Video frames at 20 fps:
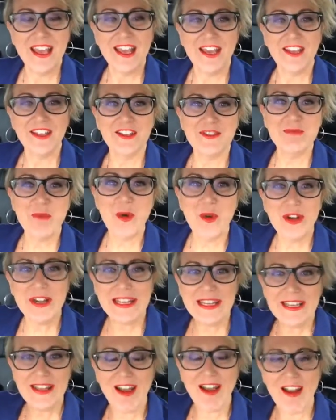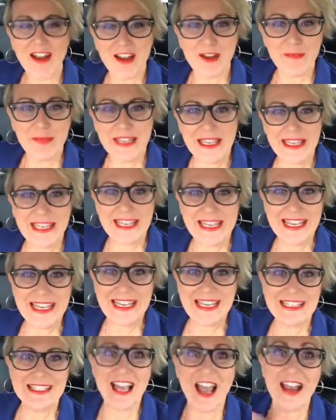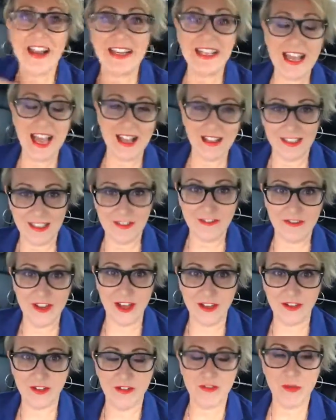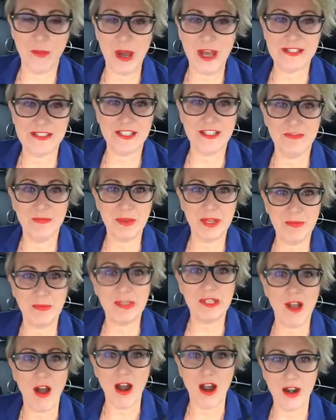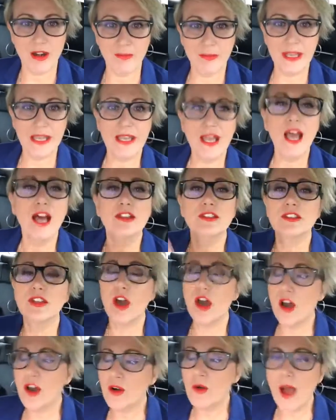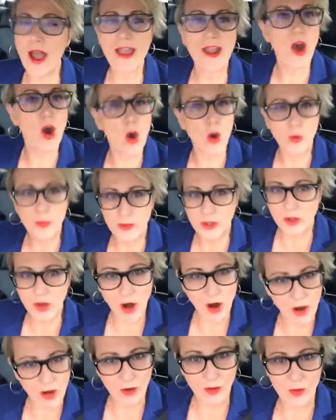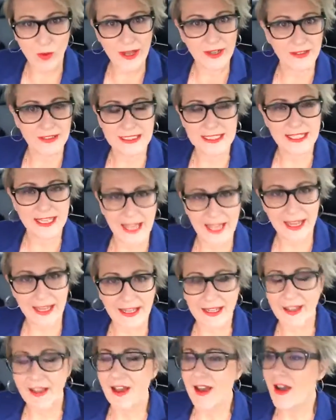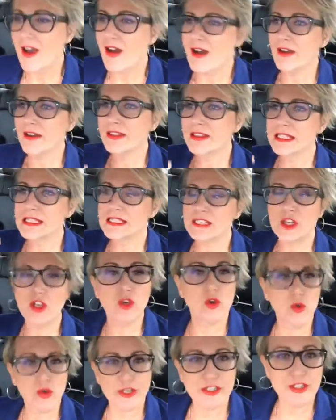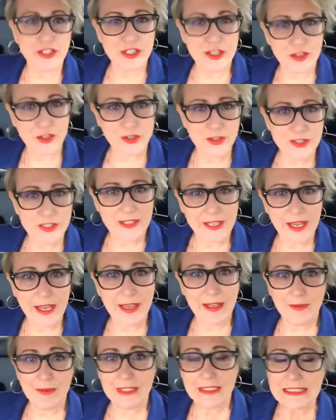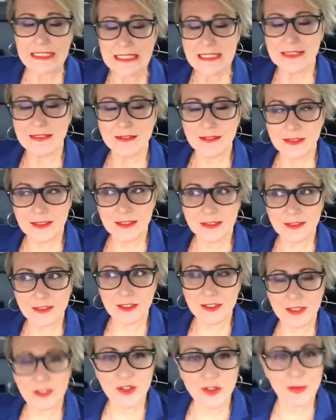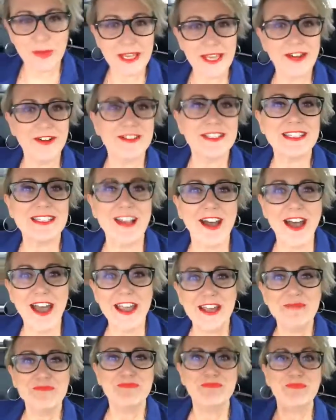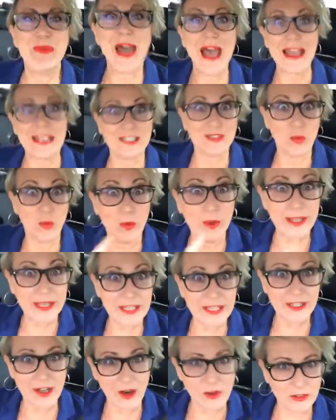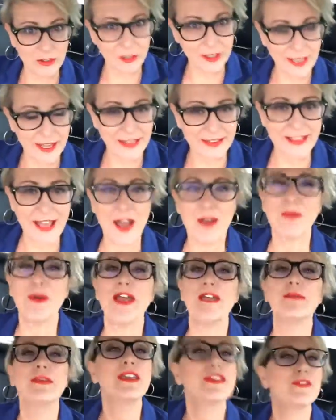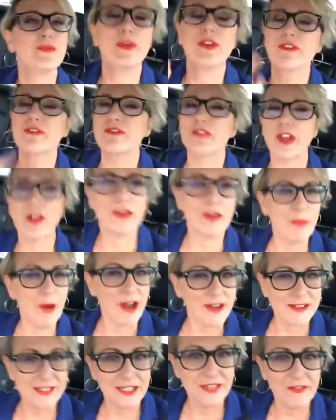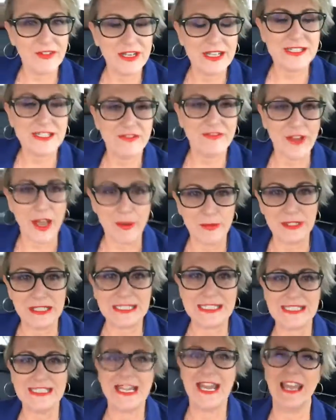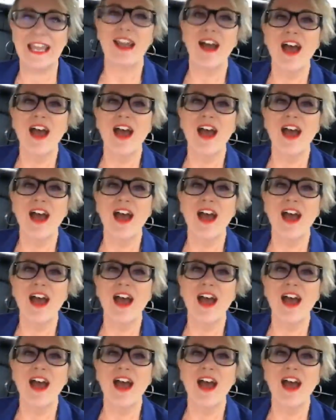Good morning, Army. It's Heidi Allen, founder of the Positive People Army. Hello, I hope you're all well today on this gorgeous Thursday. Well, it's a little gloomy outside, but we don't look at it that way because we are very positive and it's a fabulous day.